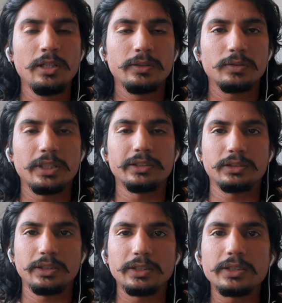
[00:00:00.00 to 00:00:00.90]
So I
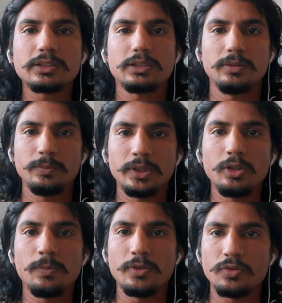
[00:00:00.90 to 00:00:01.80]
think it's a big
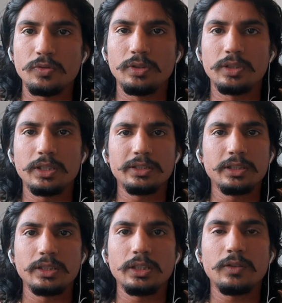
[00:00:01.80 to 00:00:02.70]
opportunity. And
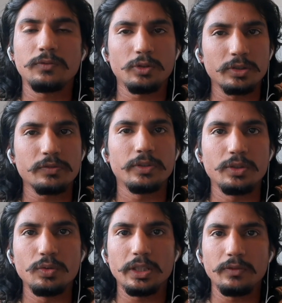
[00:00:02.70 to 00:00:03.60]
India, of course, we
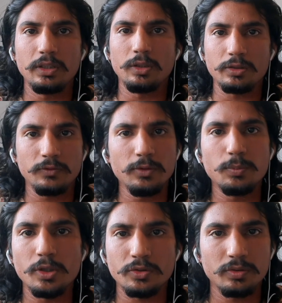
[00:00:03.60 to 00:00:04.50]
do have a lot of
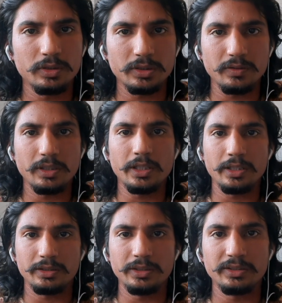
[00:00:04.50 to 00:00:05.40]
opportunities
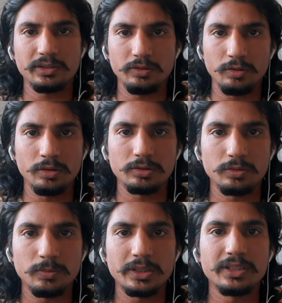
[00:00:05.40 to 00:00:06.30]
regarding these things
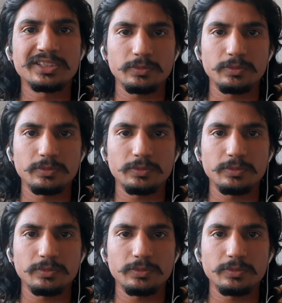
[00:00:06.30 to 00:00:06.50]
also, but it's